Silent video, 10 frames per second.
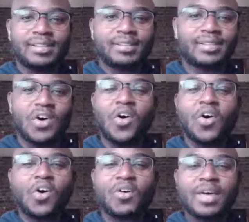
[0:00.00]

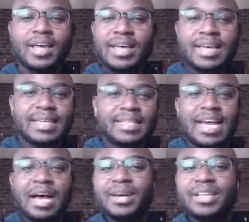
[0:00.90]
call is a
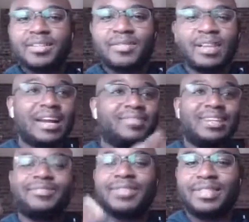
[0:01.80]
combination of a lot of
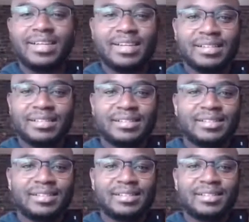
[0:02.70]
different things,
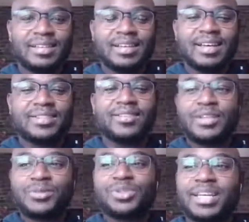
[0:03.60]
and so
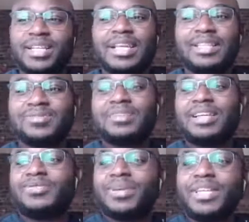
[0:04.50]
that's what you get.
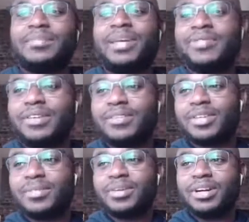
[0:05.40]
That's really the benefit of this
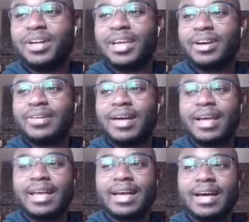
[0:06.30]
community here,
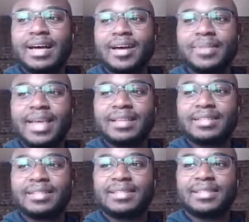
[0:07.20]
right?
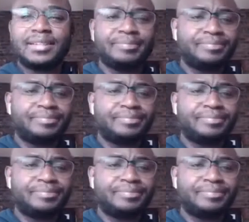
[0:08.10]
Yes, it's a